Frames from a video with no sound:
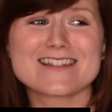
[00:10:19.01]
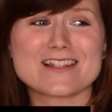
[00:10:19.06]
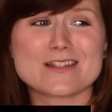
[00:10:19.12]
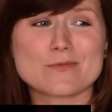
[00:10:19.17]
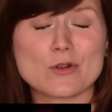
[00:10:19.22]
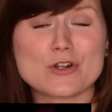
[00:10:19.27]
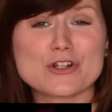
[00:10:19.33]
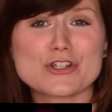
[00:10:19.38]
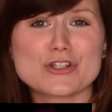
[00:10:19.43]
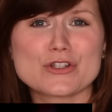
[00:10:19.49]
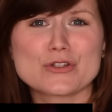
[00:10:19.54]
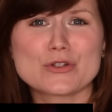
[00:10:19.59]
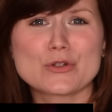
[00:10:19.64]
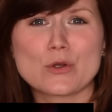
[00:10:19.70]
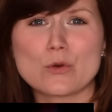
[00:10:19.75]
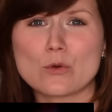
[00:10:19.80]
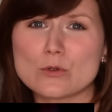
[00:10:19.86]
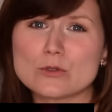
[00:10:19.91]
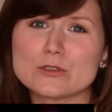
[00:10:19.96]
It's much
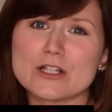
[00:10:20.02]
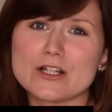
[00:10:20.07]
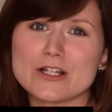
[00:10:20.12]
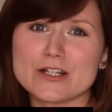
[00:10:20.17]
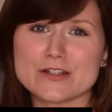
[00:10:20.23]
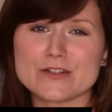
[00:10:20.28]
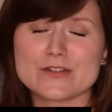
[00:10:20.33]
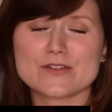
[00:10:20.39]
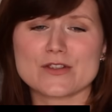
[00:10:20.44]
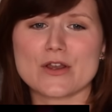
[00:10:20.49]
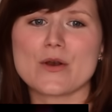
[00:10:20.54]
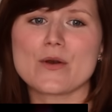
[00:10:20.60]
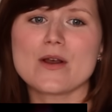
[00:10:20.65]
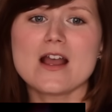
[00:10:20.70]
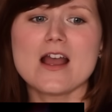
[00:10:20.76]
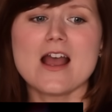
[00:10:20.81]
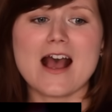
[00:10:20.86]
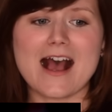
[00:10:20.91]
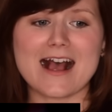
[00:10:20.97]
cooler. And so
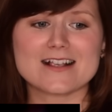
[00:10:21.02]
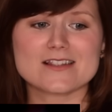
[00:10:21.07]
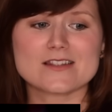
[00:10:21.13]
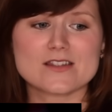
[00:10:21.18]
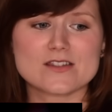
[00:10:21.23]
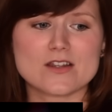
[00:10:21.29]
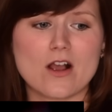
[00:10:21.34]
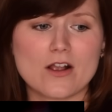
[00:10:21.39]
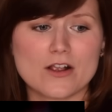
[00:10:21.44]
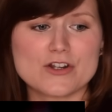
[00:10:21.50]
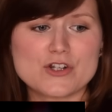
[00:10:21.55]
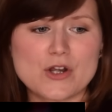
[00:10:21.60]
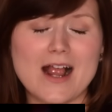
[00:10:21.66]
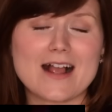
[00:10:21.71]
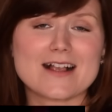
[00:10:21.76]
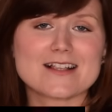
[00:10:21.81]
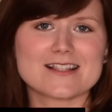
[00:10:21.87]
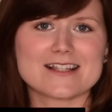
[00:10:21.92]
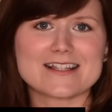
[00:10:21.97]
as the star
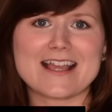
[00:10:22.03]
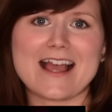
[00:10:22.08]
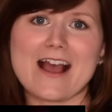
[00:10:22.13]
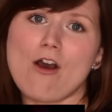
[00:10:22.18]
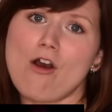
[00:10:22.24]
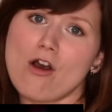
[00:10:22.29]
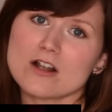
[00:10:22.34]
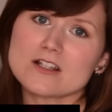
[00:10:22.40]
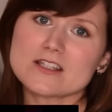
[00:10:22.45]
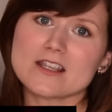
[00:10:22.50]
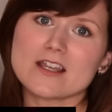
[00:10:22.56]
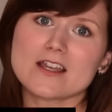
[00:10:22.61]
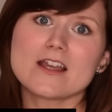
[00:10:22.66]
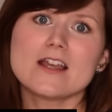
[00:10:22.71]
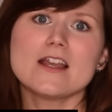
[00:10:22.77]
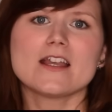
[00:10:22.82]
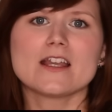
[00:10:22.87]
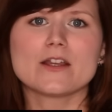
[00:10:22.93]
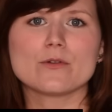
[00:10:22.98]
contracts and get hotter,
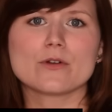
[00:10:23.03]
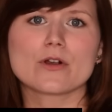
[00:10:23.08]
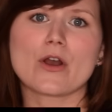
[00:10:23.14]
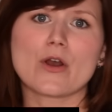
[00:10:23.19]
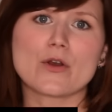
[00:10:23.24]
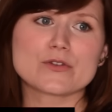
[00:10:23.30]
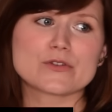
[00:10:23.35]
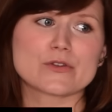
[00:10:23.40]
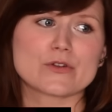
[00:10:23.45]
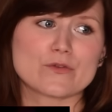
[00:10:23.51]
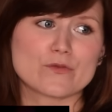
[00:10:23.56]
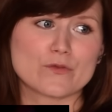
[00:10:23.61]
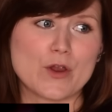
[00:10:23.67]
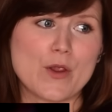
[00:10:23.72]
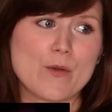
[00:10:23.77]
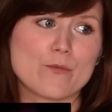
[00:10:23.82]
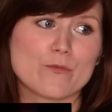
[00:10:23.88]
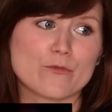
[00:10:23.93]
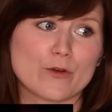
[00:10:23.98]
it will go sort of
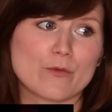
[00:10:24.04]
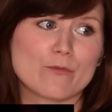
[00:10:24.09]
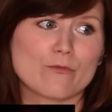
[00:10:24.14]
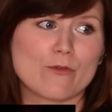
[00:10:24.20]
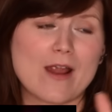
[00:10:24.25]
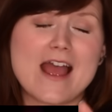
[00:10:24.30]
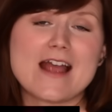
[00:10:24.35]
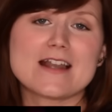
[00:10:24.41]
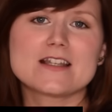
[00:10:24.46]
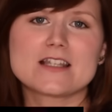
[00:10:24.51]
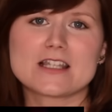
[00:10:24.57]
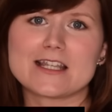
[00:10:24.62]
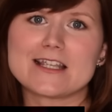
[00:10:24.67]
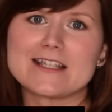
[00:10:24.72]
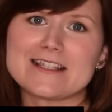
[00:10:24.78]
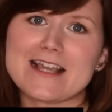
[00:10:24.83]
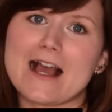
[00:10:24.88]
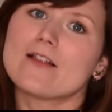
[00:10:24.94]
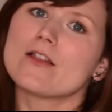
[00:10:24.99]
from red to
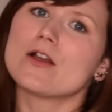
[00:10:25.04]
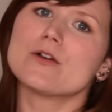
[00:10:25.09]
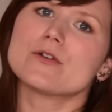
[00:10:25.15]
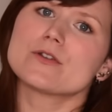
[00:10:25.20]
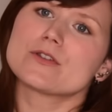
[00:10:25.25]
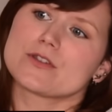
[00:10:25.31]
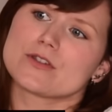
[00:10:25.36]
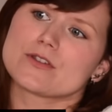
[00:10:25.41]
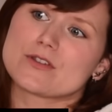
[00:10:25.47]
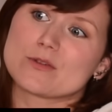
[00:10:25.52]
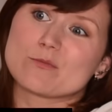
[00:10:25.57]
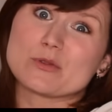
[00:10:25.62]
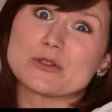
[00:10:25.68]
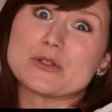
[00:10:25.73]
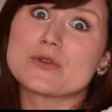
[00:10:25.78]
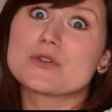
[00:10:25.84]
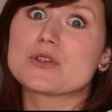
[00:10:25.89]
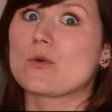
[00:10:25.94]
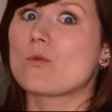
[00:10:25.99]
yellow to
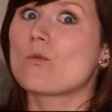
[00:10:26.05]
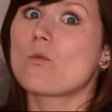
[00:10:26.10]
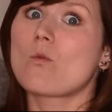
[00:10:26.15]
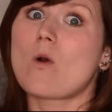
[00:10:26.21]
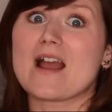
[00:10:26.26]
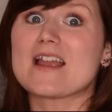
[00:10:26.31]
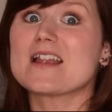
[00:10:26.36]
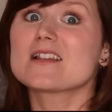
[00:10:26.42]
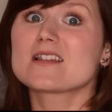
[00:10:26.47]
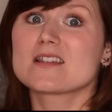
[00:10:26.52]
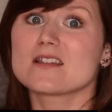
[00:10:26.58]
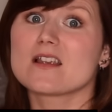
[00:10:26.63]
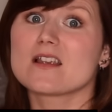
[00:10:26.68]
blue to white